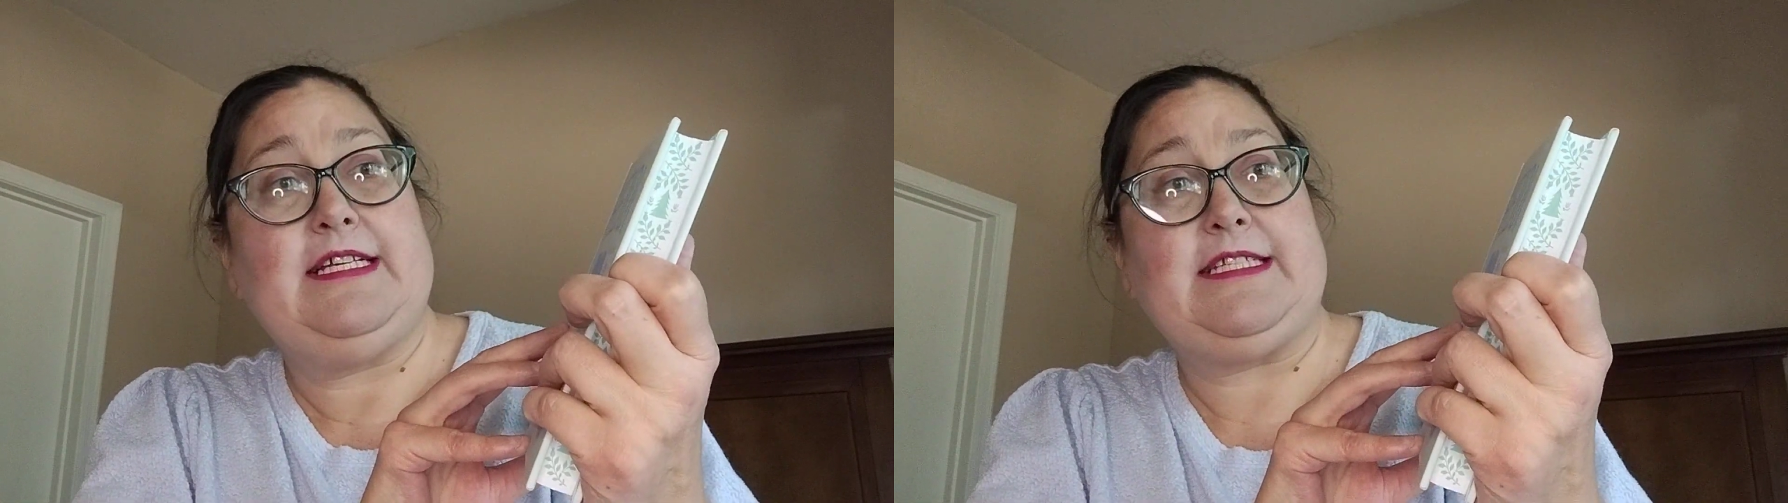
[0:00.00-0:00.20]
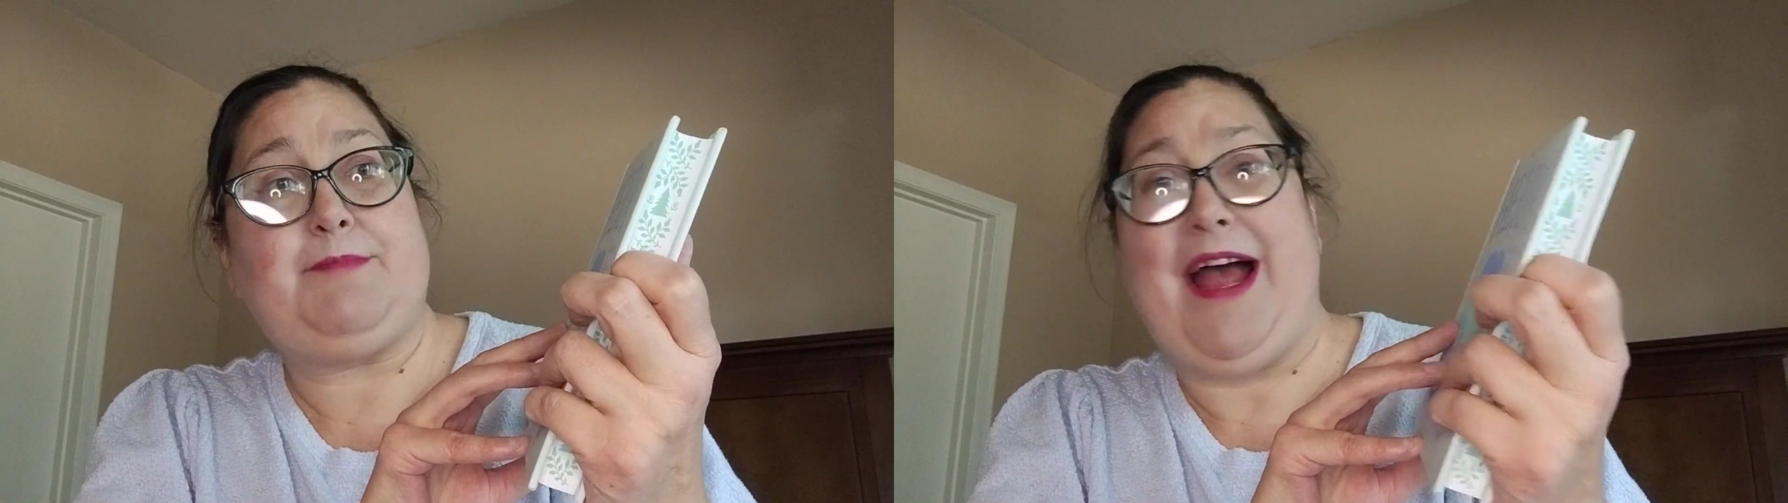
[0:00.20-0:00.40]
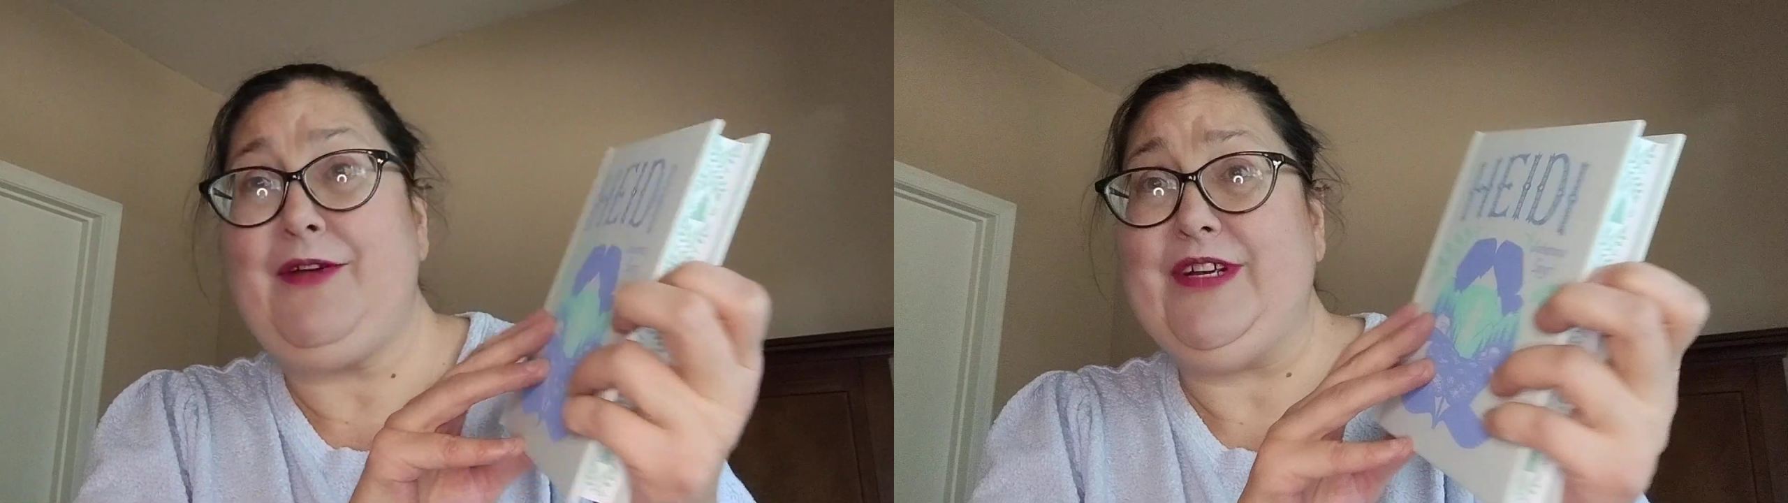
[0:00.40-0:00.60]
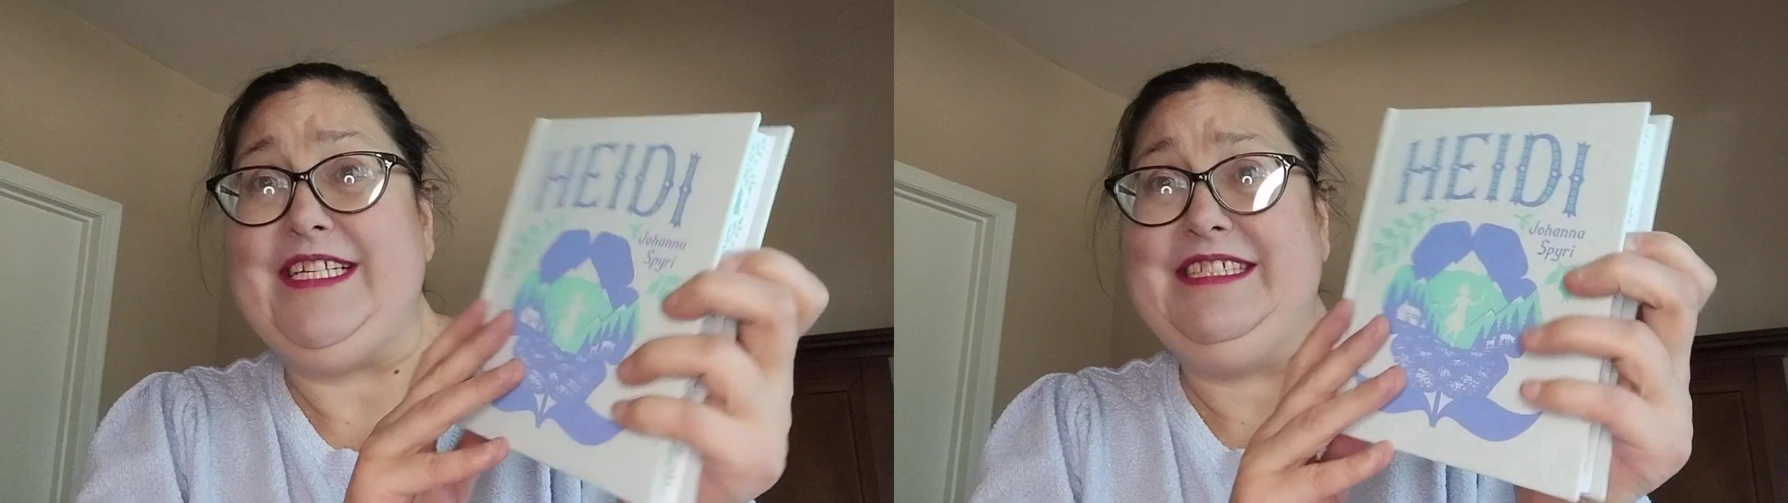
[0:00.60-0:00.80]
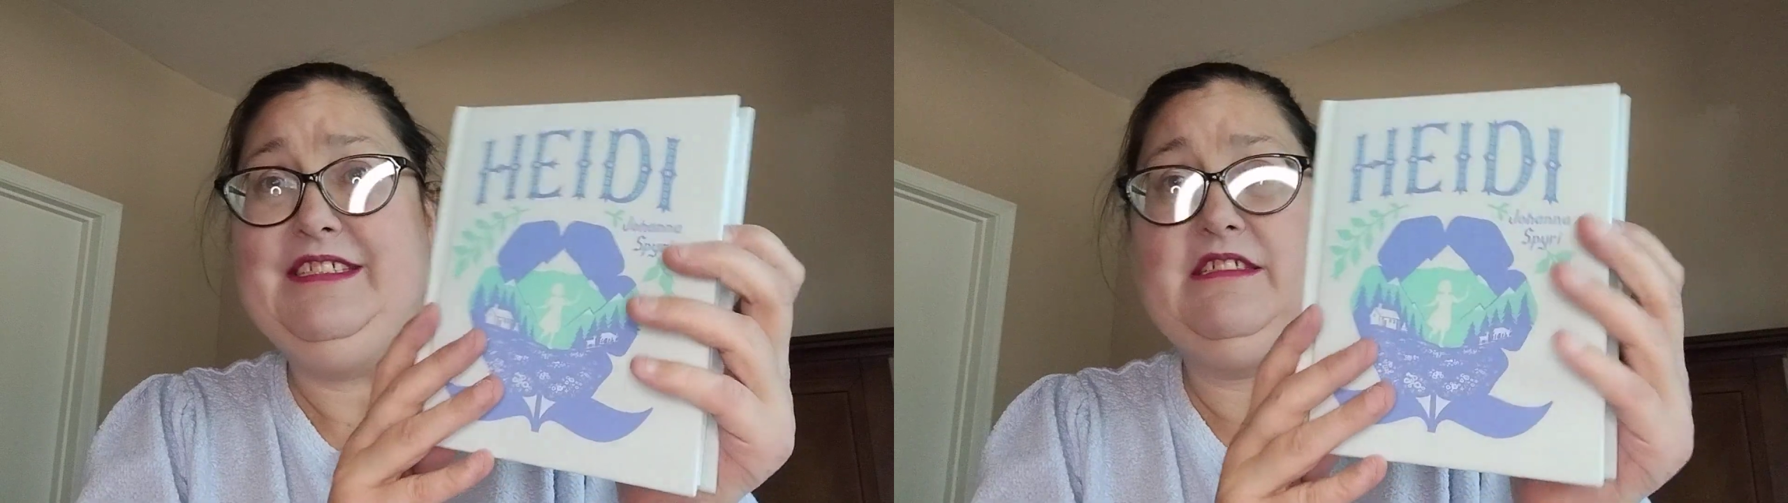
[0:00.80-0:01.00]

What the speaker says: Spyri.